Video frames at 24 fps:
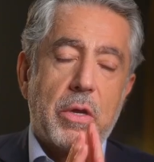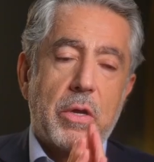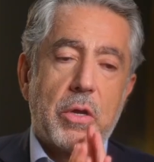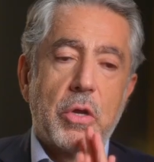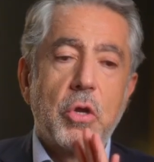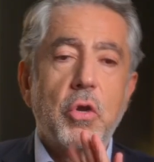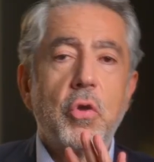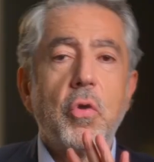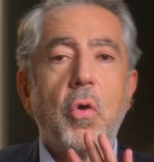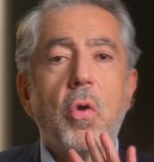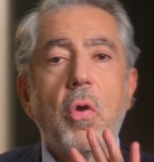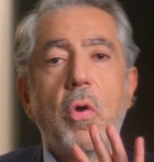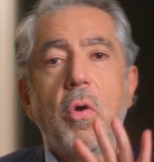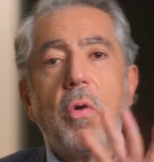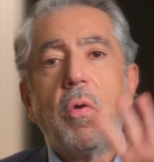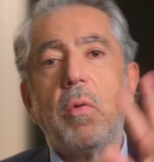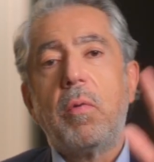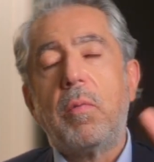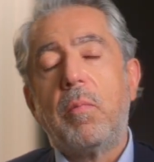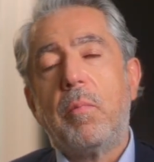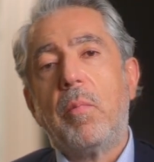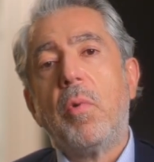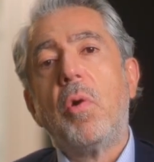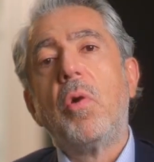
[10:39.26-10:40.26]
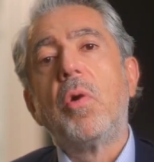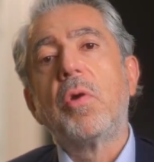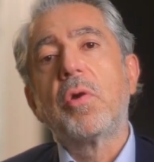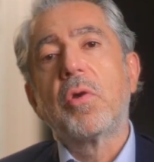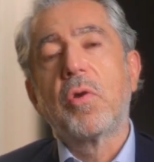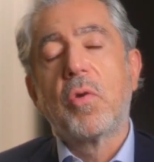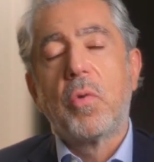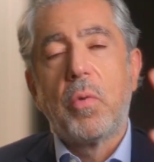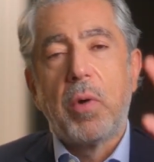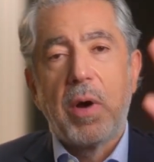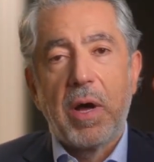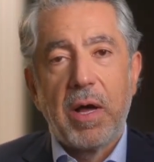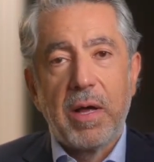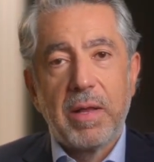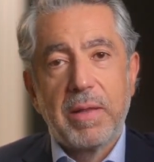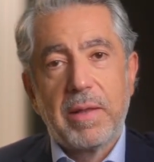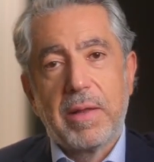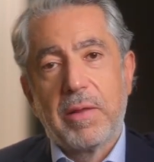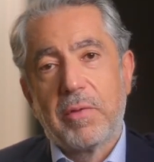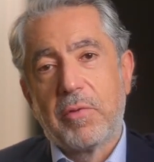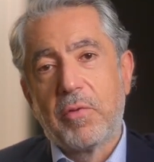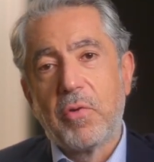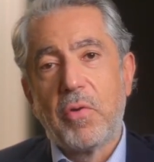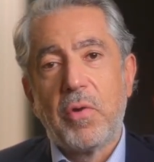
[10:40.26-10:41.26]
go more quant,
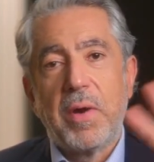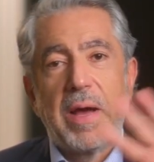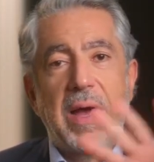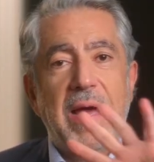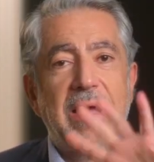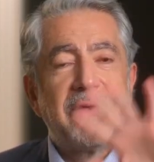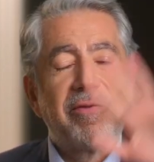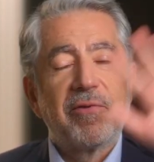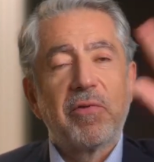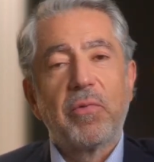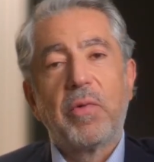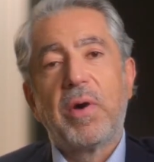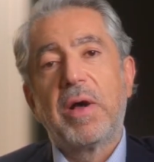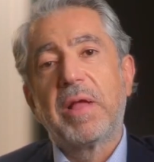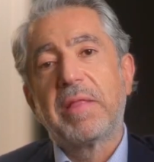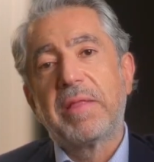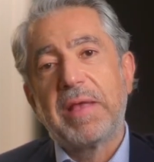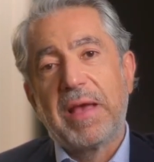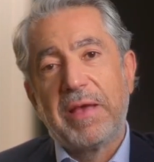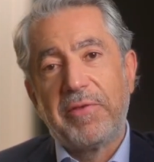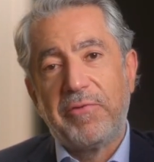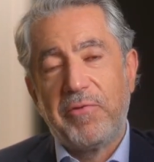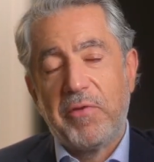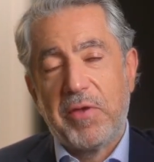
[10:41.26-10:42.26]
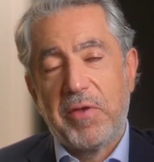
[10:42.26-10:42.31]
go as quant as you